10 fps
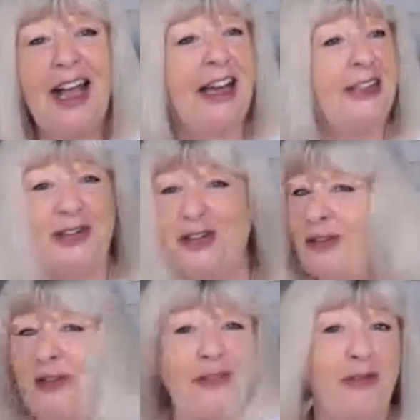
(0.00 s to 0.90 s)
I don't know
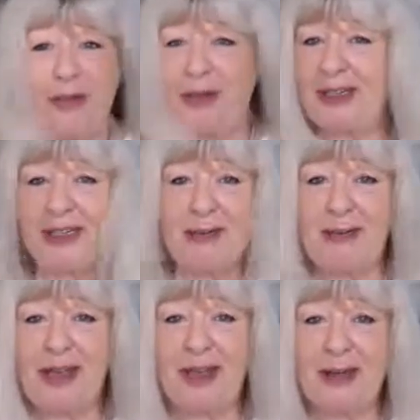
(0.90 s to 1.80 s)
if you've ever been
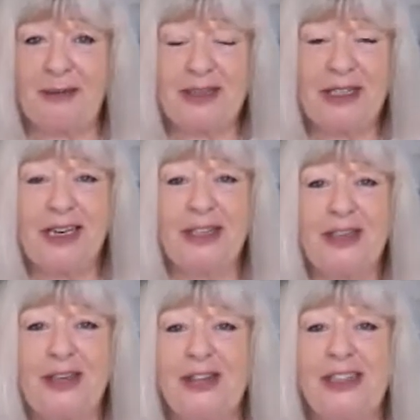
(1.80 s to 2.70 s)
to
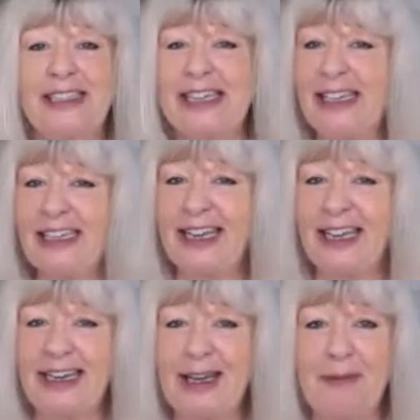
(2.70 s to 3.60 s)
London on a
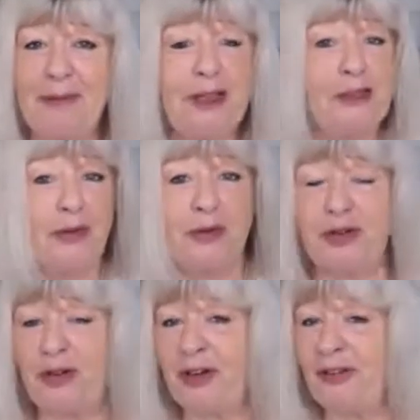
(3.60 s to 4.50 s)
Sunday down
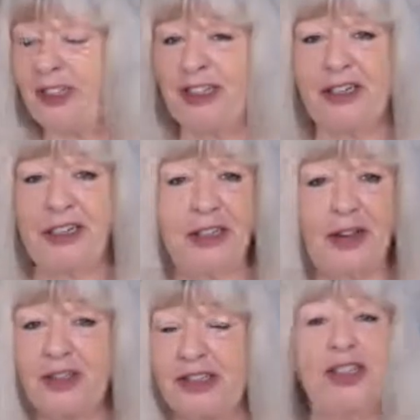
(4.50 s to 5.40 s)
Bayswater Road. There's
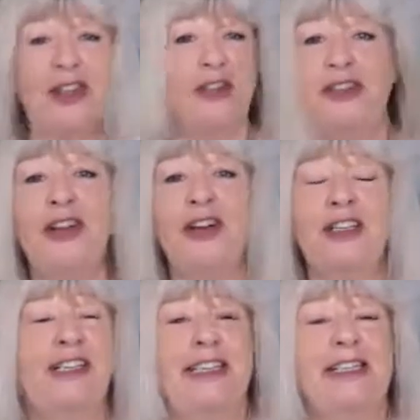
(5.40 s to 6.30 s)
lots and lots of
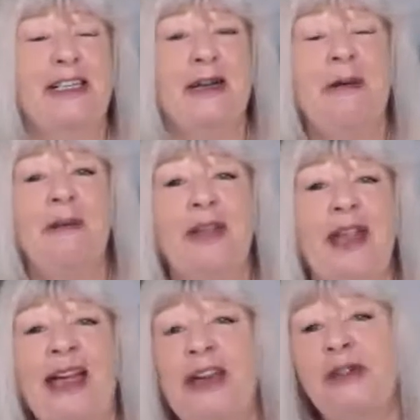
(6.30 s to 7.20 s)
artists,
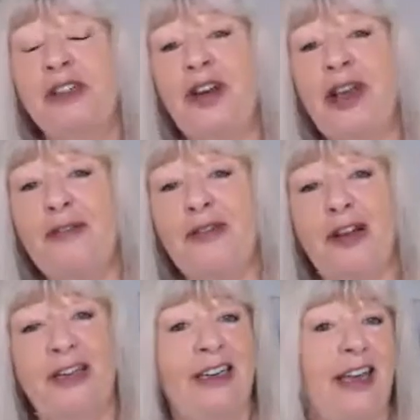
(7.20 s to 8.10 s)
and it was great
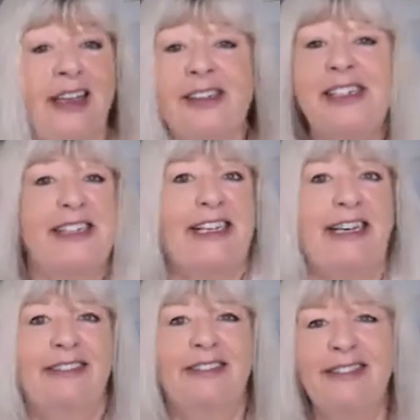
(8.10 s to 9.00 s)
fun. And I used to
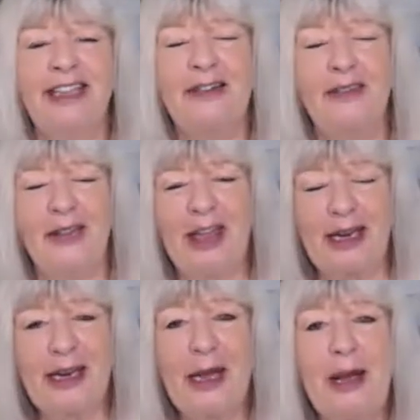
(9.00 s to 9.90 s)
sell now and
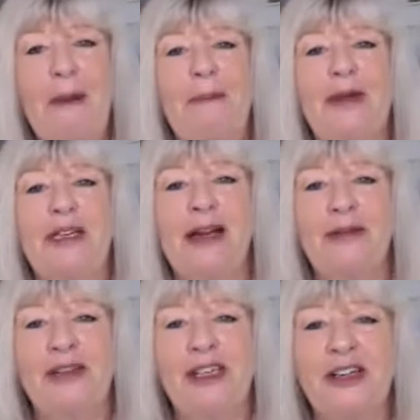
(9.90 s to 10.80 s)
then, but I
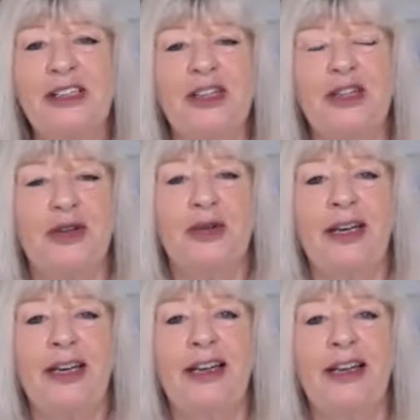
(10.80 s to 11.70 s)
was asked to join